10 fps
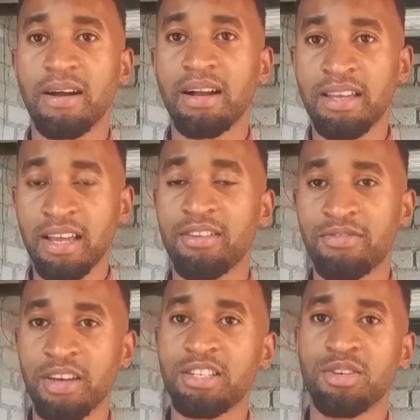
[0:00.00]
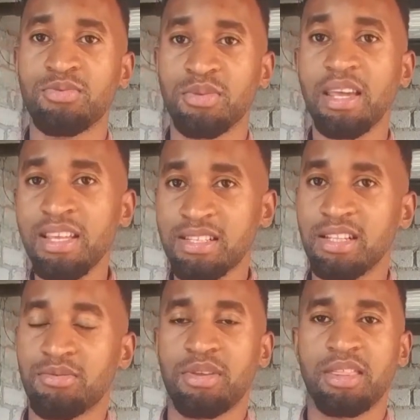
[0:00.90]
get affected
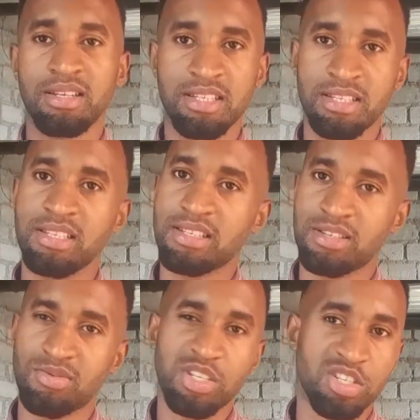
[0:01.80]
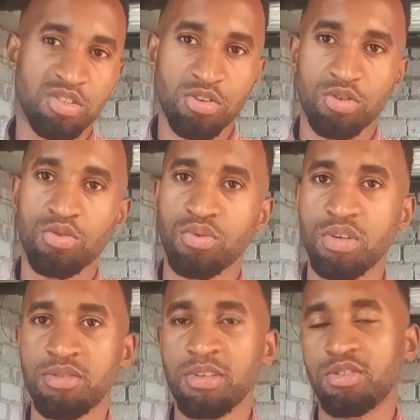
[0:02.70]
easily with the diseases, which is not good,
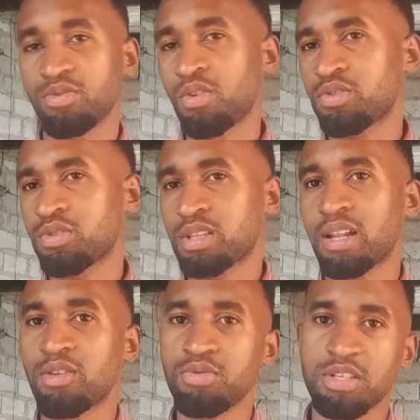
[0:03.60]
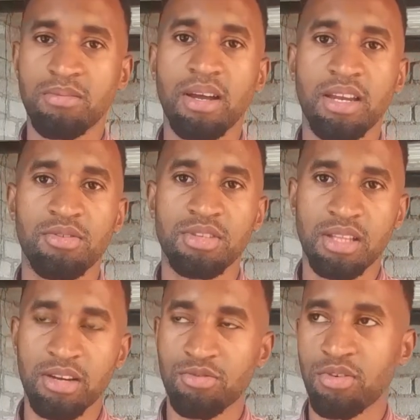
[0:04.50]
which means you also start losing money on
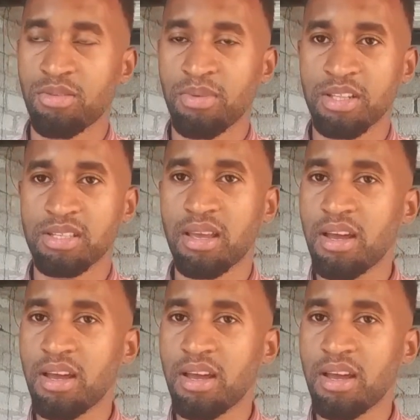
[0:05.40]
stunt growth beds.